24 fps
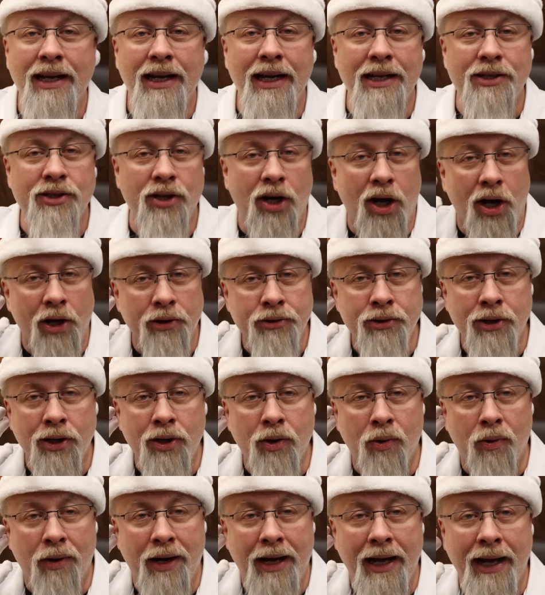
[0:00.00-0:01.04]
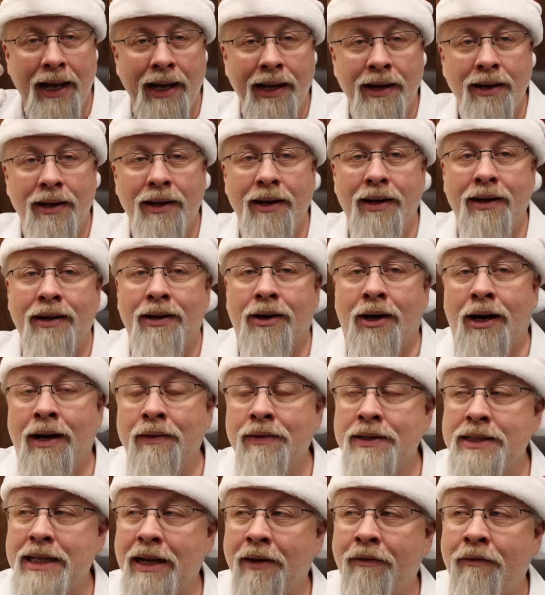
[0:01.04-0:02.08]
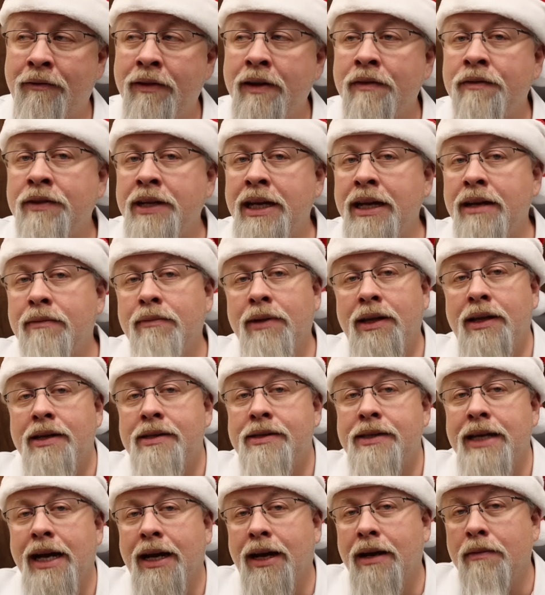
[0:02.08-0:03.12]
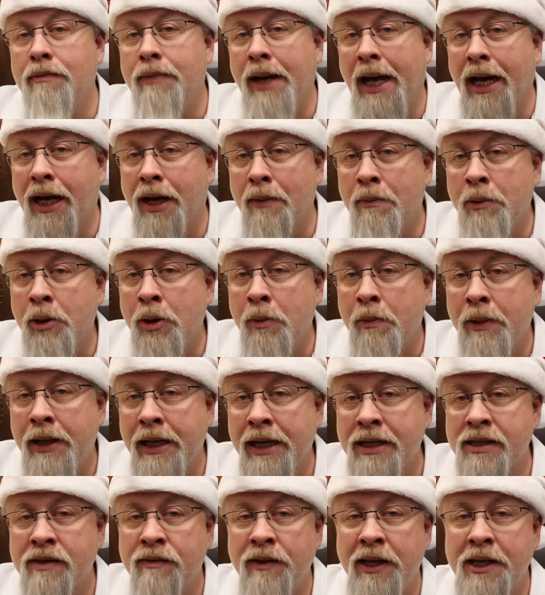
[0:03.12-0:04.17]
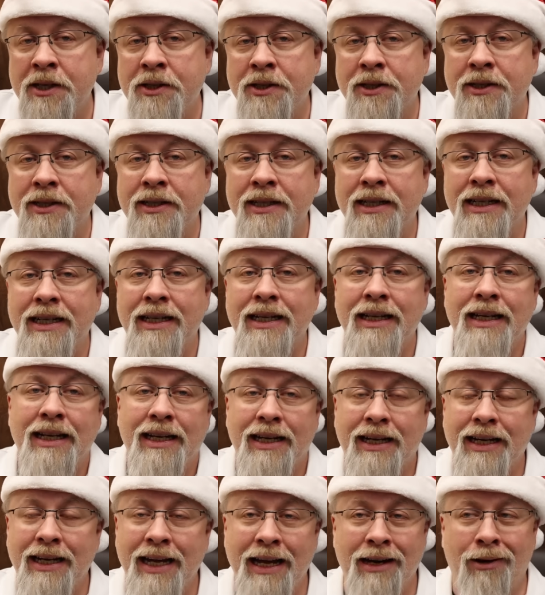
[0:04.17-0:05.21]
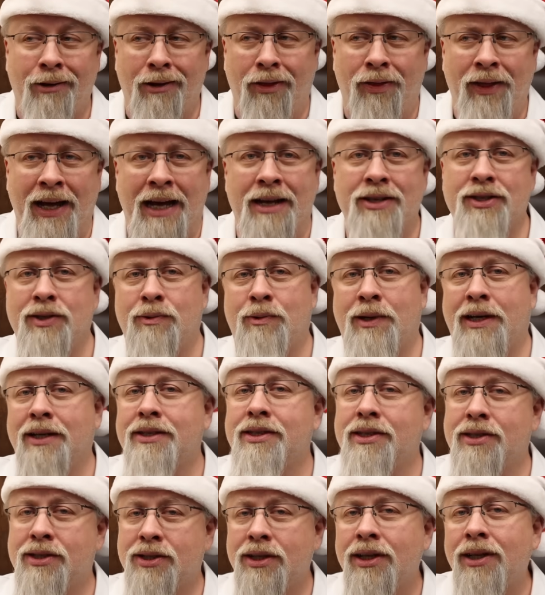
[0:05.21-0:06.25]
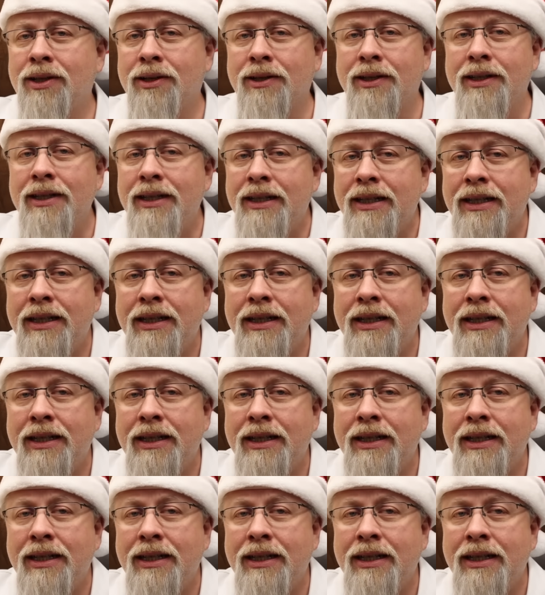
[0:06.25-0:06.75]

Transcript: It's ultra quiet, offers a 15 millisecond backup UPS feature, can handle 1000 watts of solar.